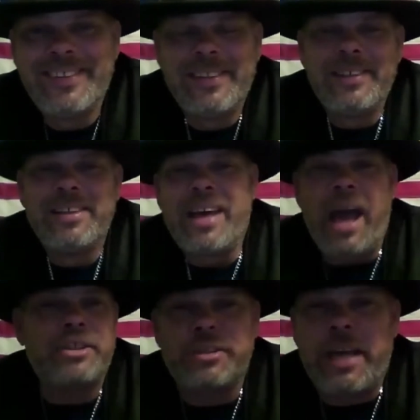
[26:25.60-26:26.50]
extra
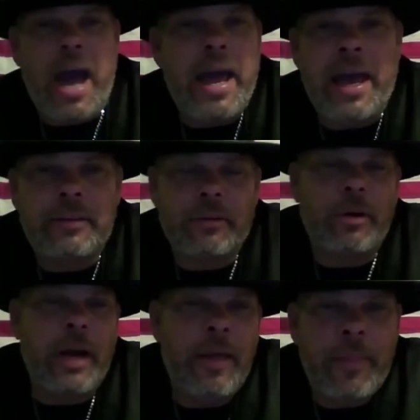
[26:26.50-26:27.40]
kayak, throw it
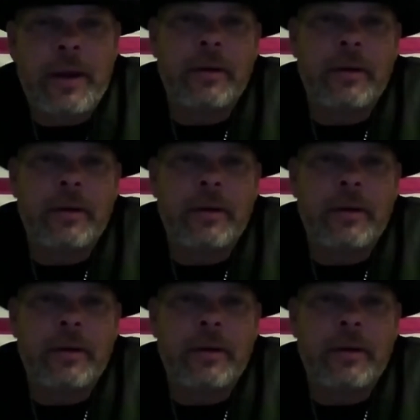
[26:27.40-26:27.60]
on there,